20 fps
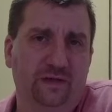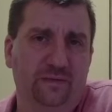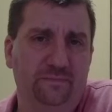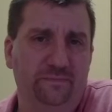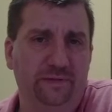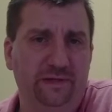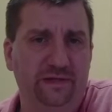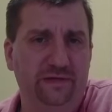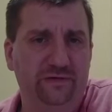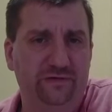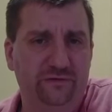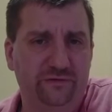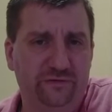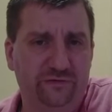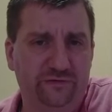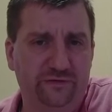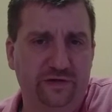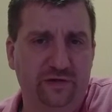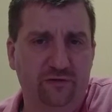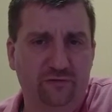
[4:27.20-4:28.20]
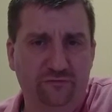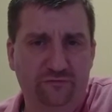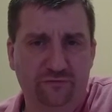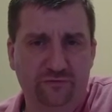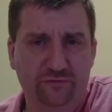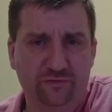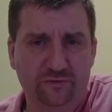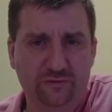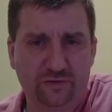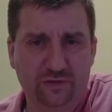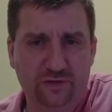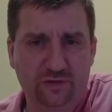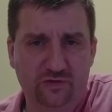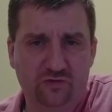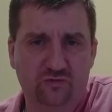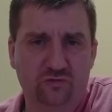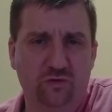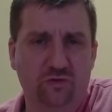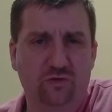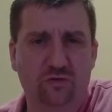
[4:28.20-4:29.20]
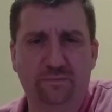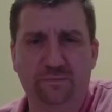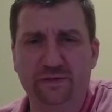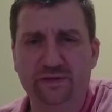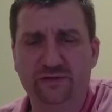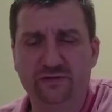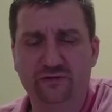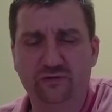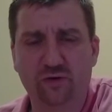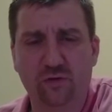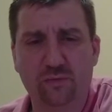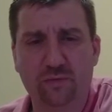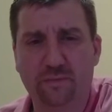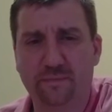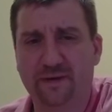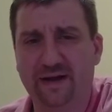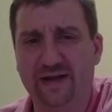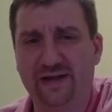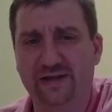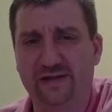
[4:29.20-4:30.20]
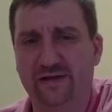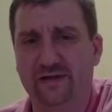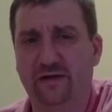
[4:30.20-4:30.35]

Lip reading: Be self-controlled. Be sober-minded.